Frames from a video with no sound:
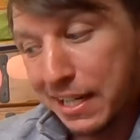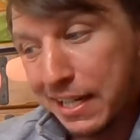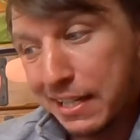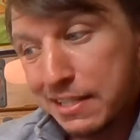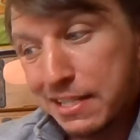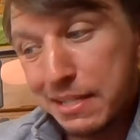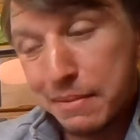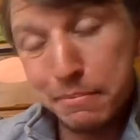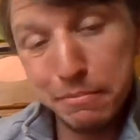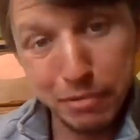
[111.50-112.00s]

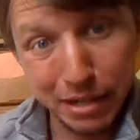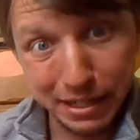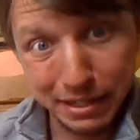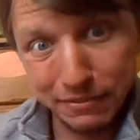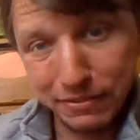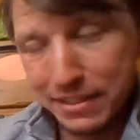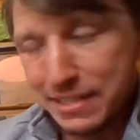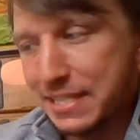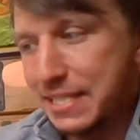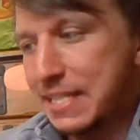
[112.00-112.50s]
Eat
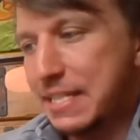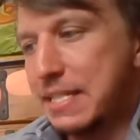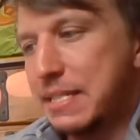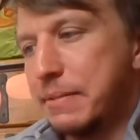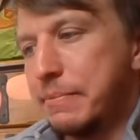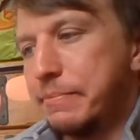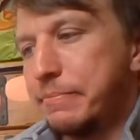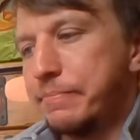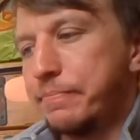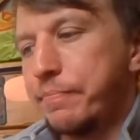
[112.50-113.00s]

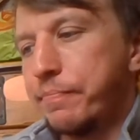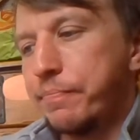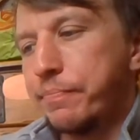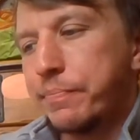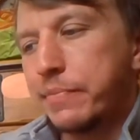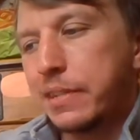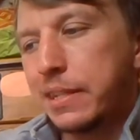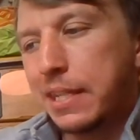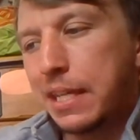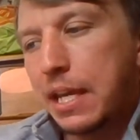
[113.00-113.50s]
breakfast.
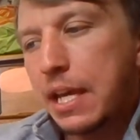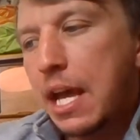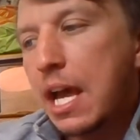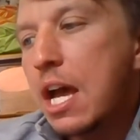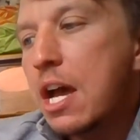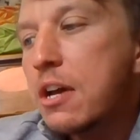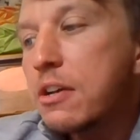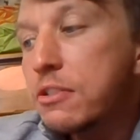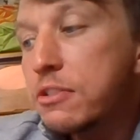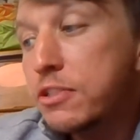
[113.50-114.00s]

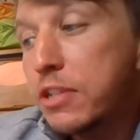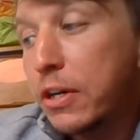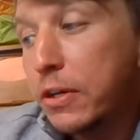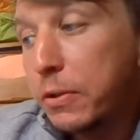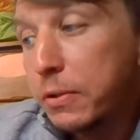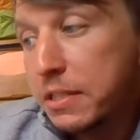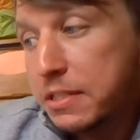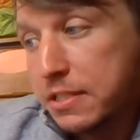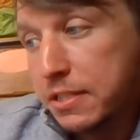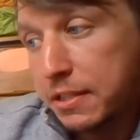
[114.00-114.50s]

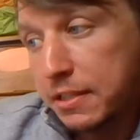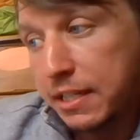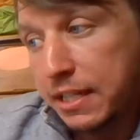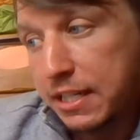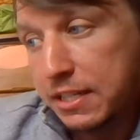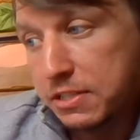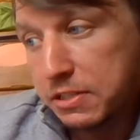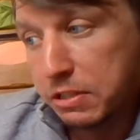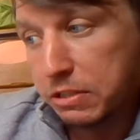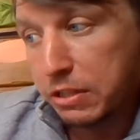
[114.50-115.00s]
Toad took
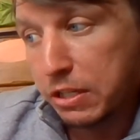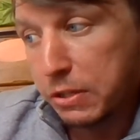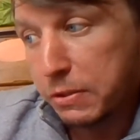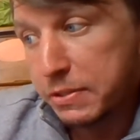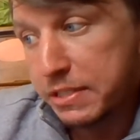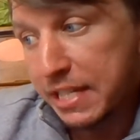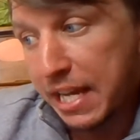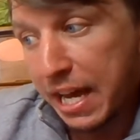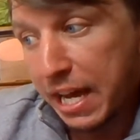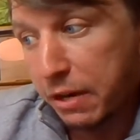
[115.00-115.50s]
his
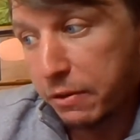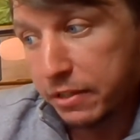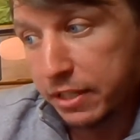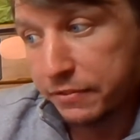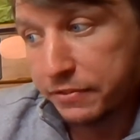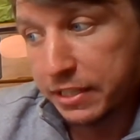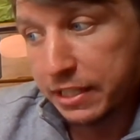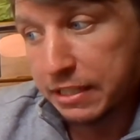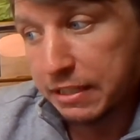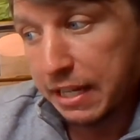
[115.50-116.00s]
clothes out
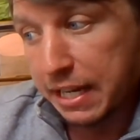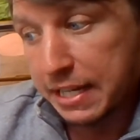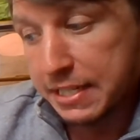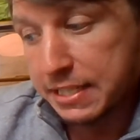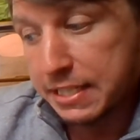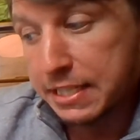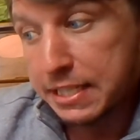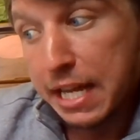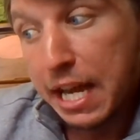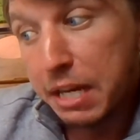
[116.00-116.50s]
of the
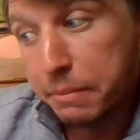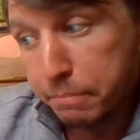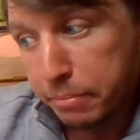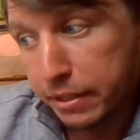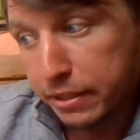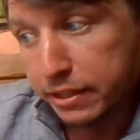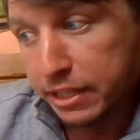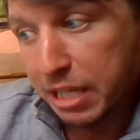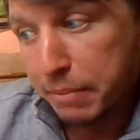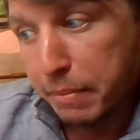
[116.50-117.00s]
closet and
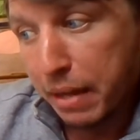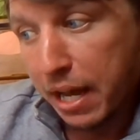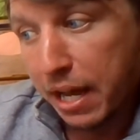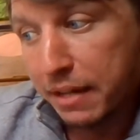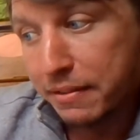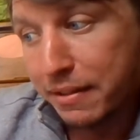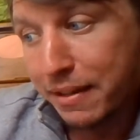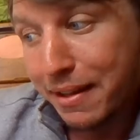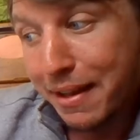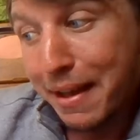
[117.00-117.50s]
put them
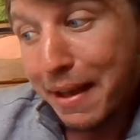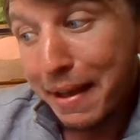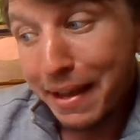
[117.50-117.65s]
on,